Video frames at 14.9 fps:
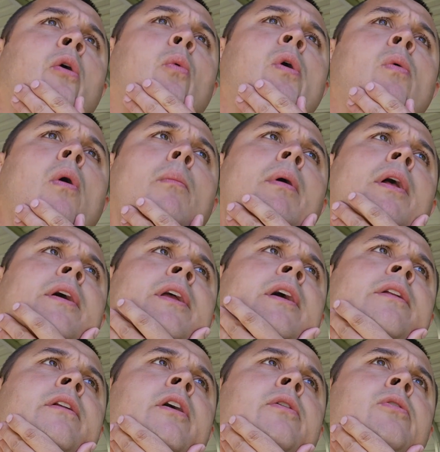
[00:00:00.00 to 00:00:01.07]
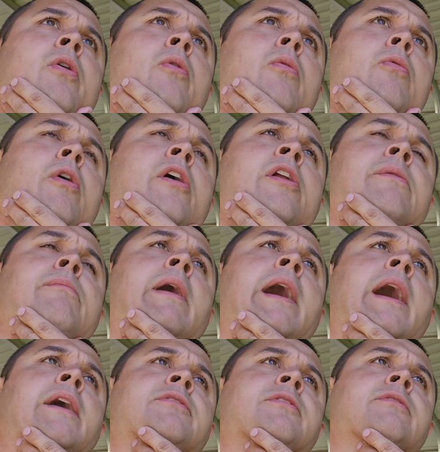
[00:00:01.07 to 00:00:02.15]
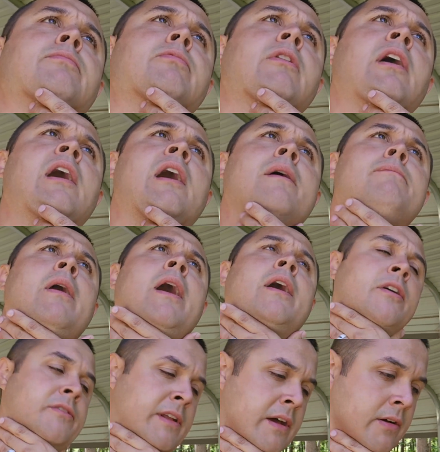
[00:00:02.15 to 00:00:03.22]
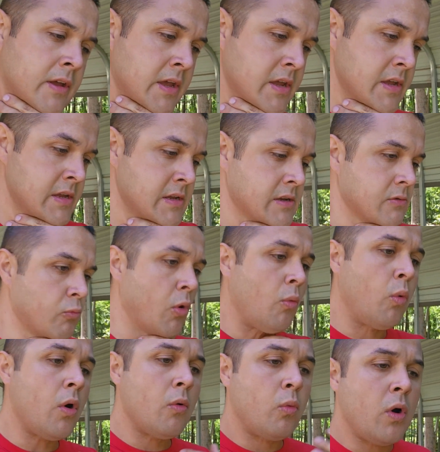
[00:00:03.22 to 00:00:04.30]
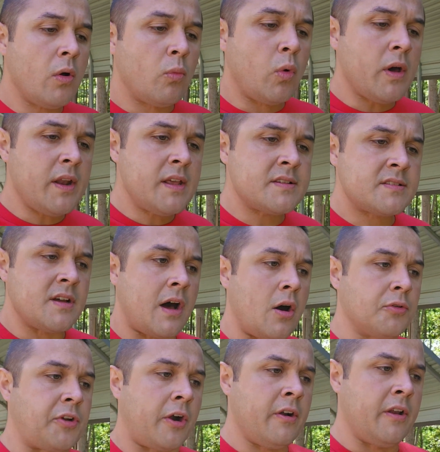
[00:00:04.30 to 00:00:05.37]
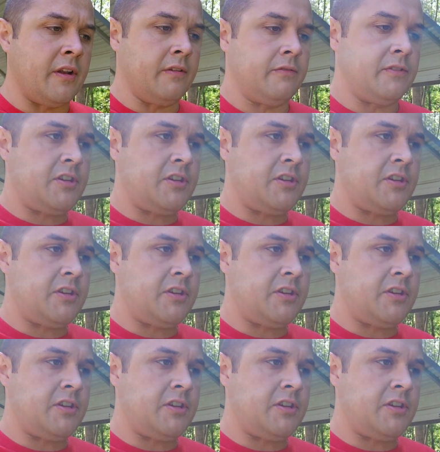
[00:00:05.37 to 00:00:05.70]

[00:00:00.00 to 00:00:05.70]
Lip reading: We won't be able to get no running backs or linebackers. Now, what is the alternative?